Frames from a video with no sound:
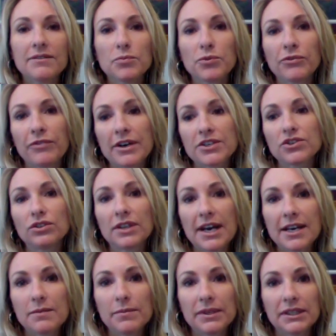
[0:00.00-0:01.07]
I have a
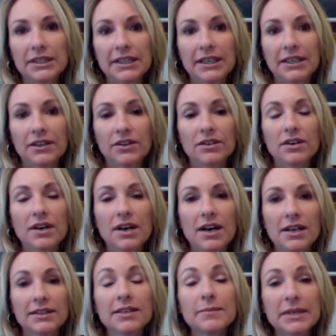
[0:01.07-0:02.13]
professional liability,
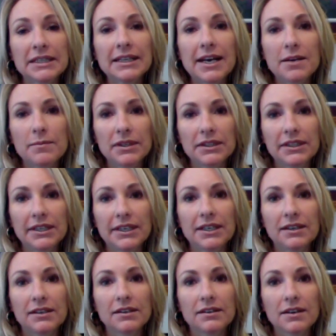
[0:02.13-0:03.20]
limited
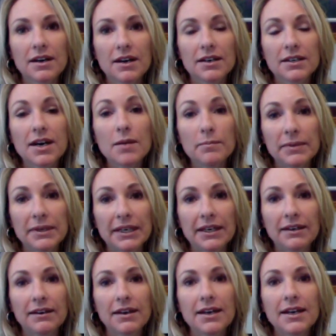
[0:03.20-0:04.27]
liability
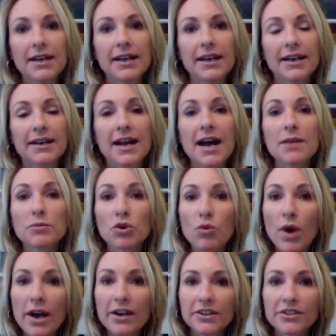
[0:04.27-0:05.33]
company. And I'm
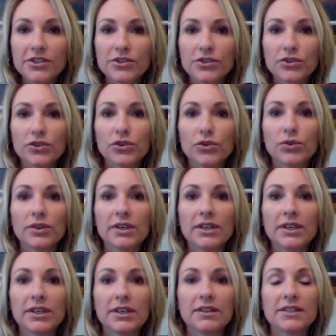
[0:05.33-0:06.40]
required to
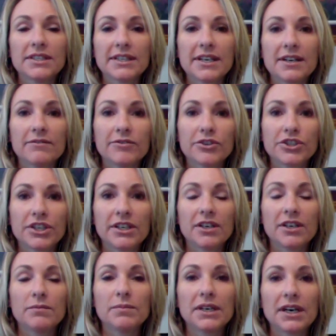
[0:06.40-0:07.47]
in the state of
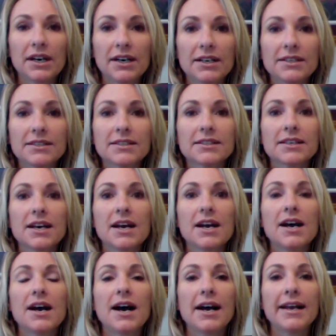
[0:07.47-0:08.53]
Virginia because
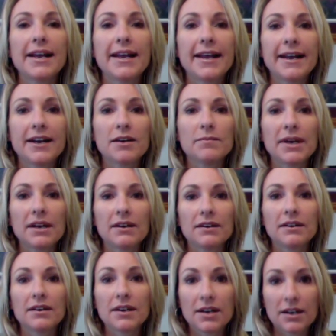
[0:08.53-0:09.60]
I am